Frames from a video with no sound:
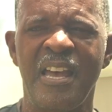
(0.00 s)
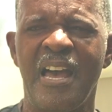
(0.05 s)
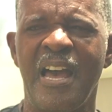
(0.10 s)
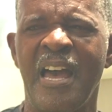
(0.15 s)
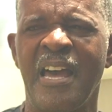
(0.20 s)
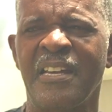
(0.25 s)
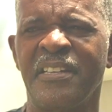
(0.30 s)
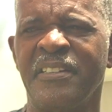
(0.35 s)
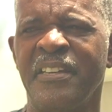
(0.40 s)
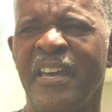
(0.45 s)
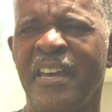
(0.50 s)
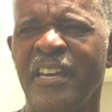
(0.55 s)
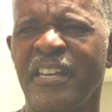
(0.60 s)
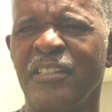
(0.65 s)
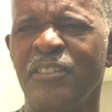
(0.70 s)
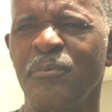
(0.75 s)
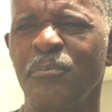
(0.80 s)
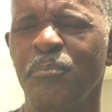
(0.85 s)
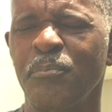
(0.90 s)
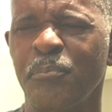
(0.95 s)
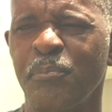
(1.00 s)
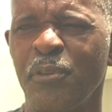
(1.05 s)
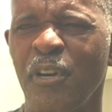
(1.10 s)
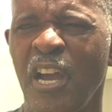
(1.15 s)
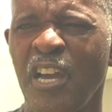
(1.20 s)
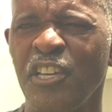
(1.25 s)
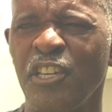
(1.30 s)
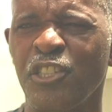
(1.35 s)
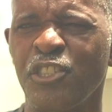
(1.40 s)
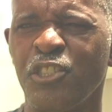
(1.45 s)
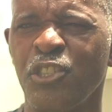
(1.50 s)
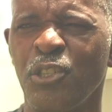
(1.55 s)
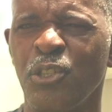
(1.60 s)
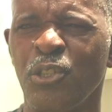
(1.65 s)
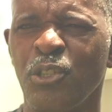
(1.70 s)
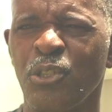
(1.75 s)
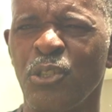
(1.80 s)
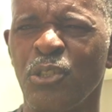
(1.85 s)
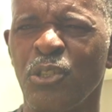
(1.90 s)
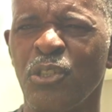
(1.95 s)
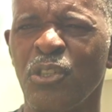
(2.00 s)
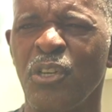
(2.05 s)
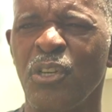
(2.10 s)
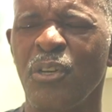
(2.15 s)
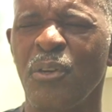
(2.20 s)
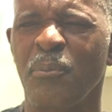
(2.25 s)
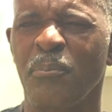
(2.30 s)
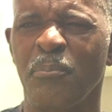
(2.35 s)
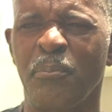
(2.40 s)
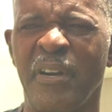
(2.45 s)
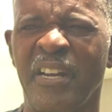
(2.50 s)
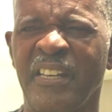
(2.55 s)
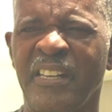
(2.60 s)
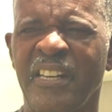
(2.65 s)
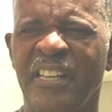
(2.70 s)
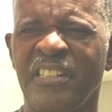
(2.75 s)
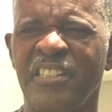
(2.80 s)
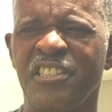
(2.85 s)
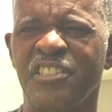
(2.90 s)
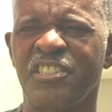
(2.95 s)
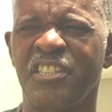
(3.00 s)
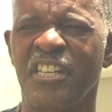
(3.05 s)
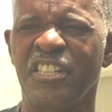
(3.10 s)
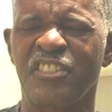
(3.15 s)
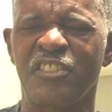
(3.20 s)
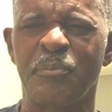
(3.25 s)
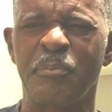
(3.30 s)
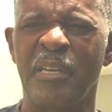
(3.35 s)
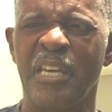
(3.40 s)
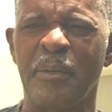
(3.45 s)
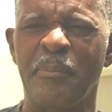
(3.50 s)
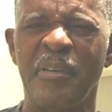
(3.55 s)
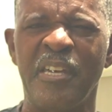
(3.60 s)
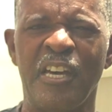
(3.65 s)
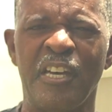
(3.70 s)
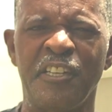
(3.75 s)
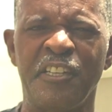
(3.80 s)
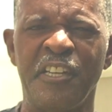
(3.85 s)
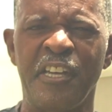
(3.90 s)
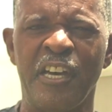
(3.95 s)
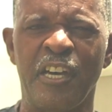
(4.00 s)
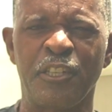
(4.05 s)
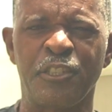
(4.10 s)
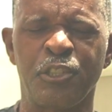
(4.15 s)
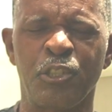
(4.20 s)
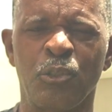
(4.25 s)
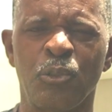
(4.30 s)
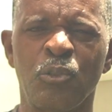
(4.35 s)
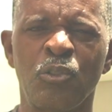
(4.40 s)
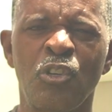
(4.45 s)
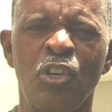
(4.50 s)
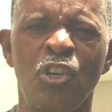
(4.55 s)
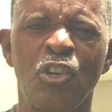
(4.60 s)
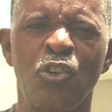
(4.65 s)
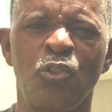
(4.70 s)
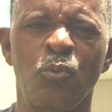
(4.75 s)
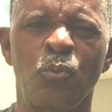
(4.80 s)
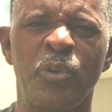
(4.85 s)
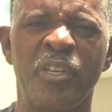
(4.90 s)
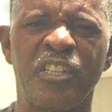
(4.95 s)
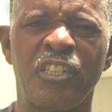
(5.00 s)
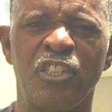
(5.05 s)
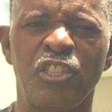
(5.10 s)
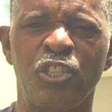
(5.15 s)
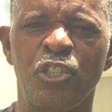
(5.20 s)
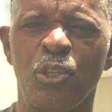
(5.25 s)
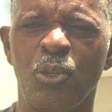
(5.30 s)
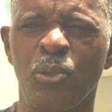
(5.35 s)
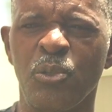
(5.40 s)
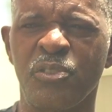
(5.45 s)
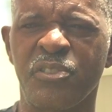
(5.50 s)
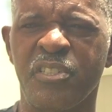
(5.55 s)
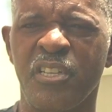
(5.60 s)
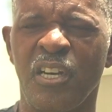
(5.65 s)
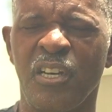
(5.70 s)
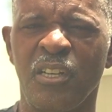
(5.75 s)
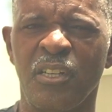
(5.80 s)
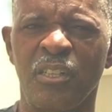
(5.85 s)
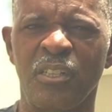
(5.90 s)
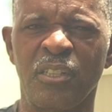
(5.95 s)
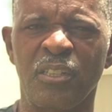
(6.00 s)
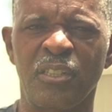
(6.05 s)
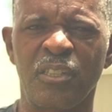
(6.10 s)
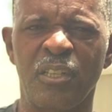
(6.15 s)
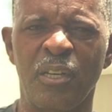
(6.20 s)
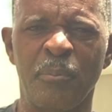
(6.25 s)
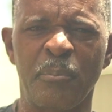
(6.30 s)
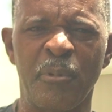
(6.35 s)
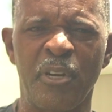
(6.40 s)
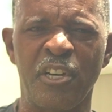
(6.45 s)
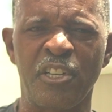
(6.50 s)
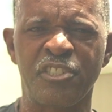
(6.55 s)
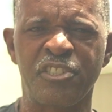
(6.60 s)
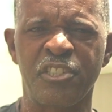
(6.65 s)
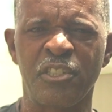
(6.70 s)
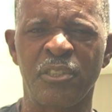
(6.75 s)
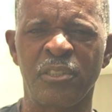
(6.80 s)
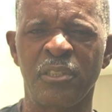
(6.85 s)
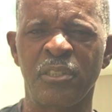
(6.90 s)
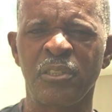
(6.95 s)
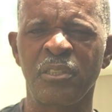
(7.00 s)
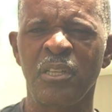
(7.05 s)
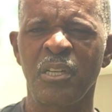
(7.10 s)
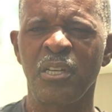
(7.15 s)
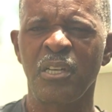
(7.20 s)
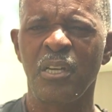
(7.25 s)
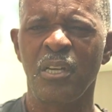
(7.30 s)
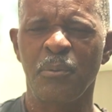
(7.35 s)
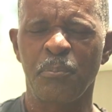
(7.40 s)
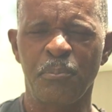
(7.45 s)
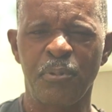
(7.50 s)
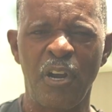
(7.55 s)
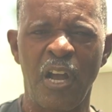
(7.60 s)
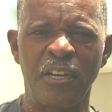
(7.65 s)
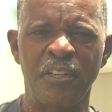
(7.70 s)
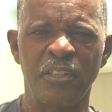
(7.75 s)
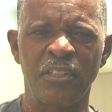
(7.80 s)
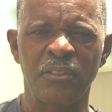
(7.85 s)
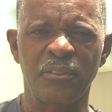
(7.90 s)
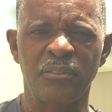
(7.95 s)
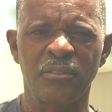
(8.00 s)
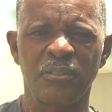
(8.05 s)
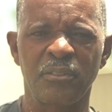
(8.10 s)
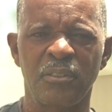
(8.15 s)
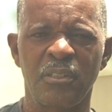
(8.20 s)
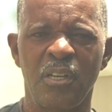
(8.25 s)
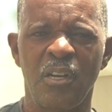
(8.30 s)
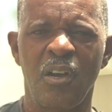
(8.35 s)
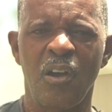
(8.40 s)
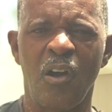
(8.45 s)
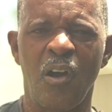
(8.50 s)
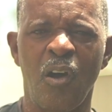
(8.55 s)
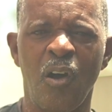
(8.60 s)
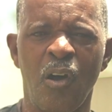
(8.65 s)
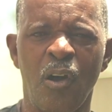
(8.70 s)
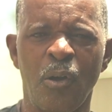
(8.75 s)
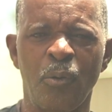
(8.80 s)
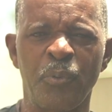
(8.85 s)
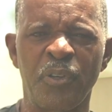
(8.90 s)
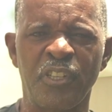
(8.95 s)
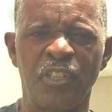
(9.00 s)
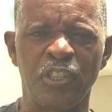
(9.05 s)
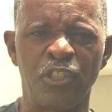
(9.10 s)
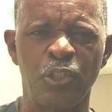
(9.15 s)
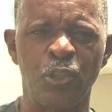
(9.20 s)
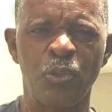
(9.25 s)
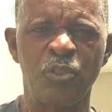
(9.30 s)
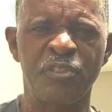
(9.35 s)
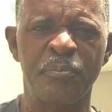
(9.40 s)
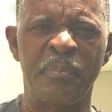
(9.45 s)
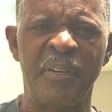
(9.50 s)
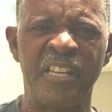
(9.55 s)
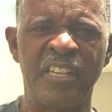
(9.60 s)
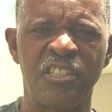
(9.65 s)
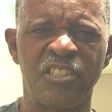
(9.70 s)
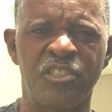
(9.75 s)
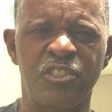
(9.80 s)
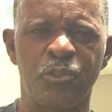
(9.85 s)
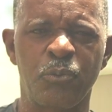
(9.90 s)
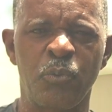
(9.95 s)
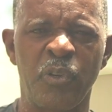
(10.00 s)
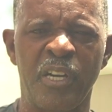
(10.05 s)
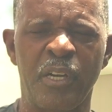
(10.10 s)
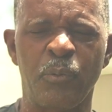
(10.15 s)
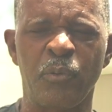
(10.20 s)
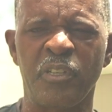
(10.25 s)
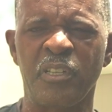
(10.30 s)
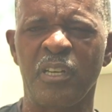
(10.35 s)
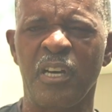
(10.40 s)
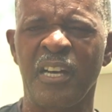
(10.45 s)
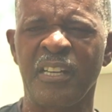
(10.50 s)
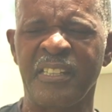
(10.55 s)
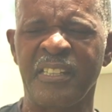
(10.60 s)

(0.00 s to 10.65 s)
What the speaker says: And then prior to bringing in the chicks, maybe a day or two, we can use a commercial product, or we can use bleach, where we